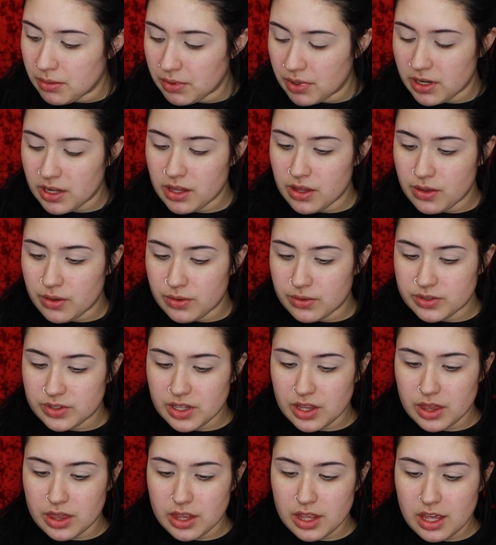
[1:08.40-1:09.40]
I'm gonna use
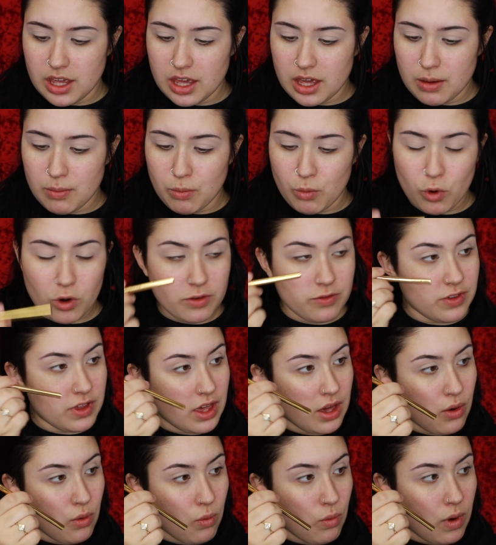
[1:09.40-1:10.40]
the
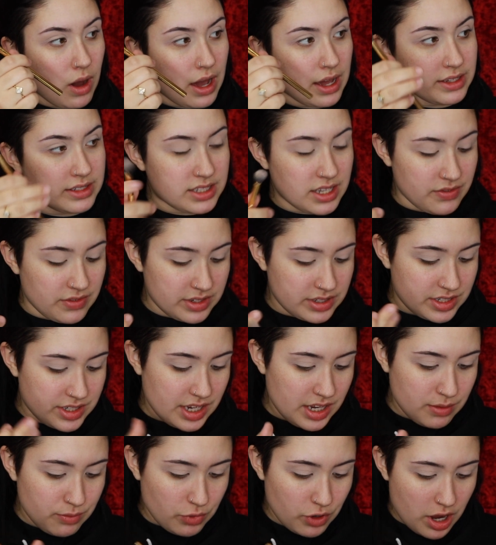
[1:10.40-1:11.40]
Morphe
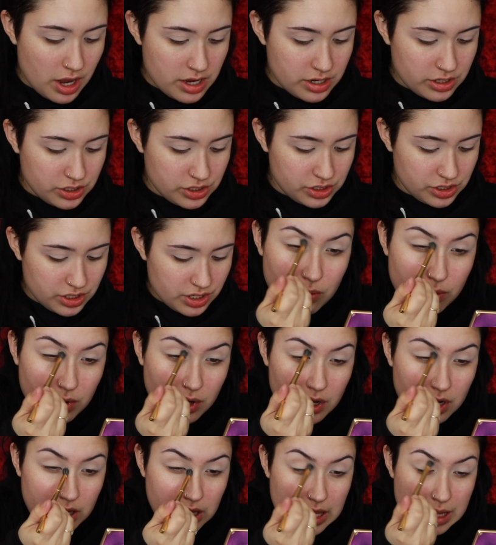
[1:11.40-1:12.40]
Y17 brush. We're
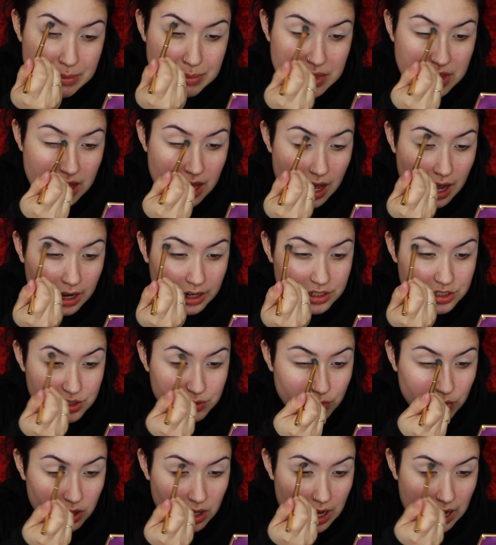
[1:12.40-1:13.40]
gonna keep the
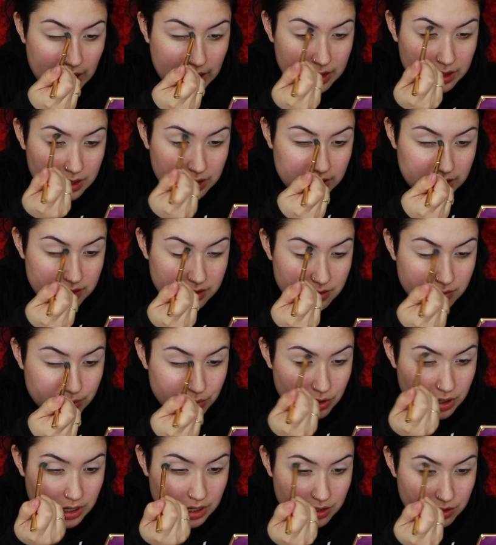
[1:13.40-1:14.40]
actual eyelid
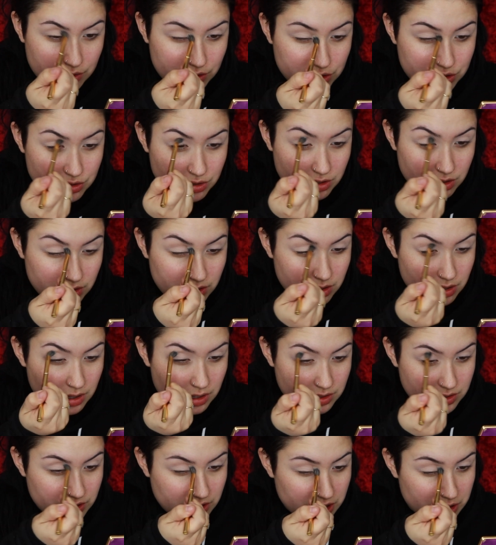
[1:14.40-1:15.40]
pretty neutral
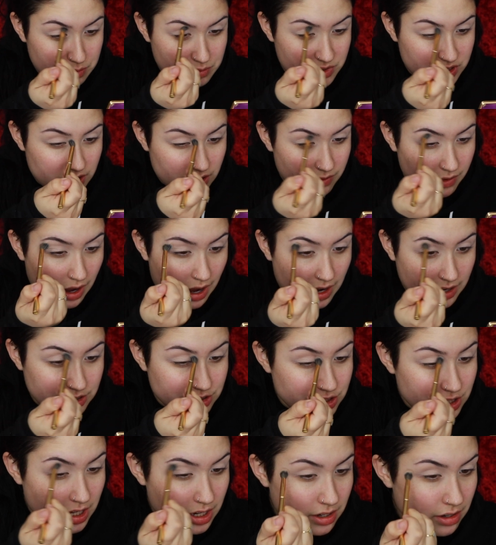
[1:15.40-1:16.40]
in terms of
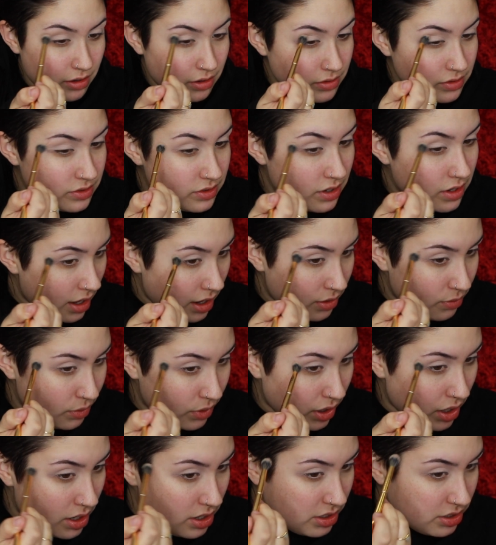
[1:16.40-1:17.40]
eyeshadows, and
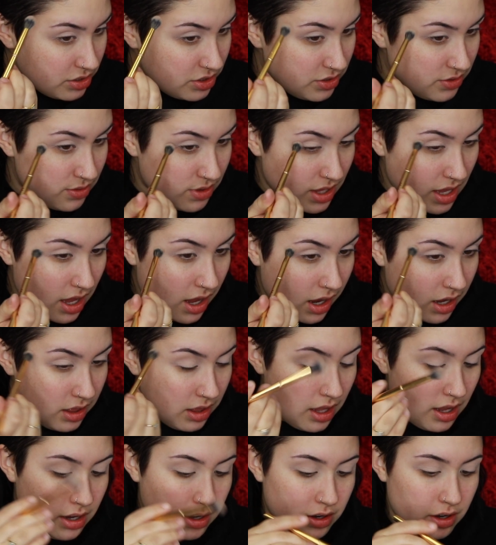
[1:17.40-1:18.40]
we're gonna do the
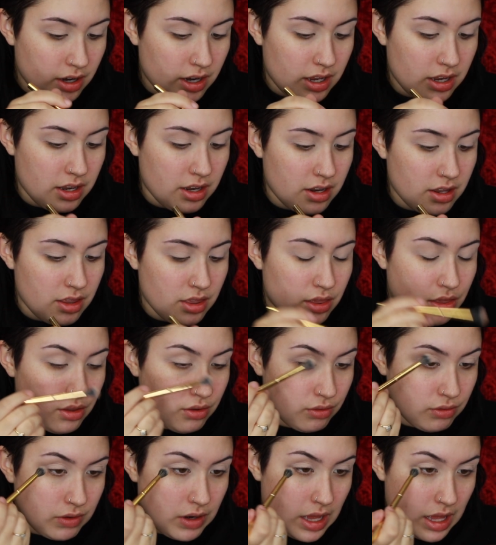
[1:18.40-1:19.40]
eyeliner in
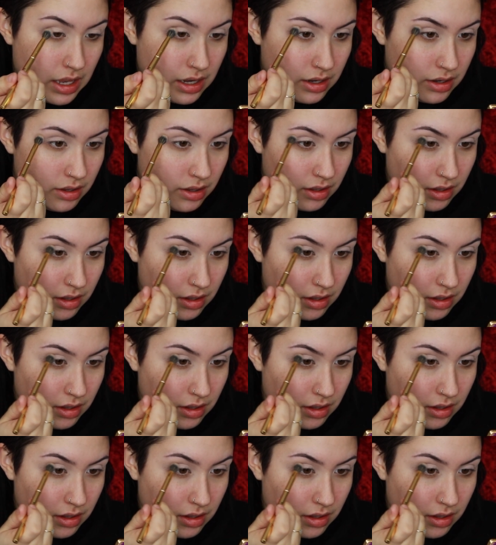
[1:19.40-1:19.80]
the red.